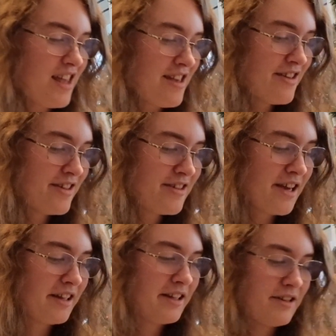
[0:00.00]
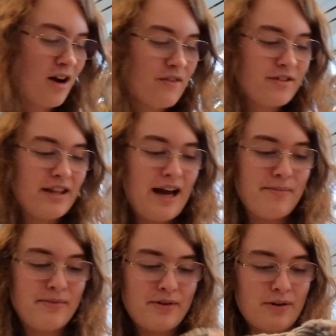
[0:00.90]
sending these off to
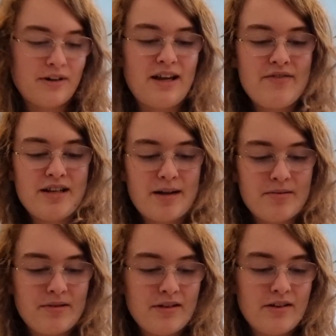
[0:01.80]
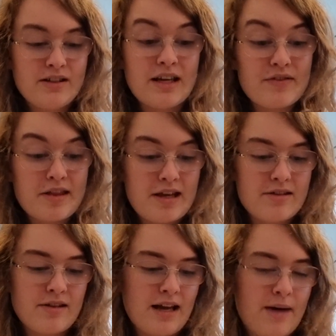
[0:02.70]
them or giving these
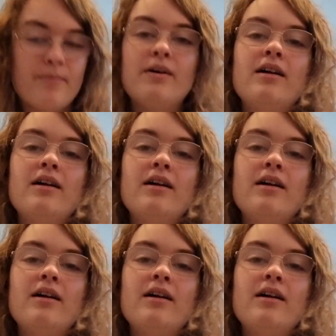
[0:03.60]
to them.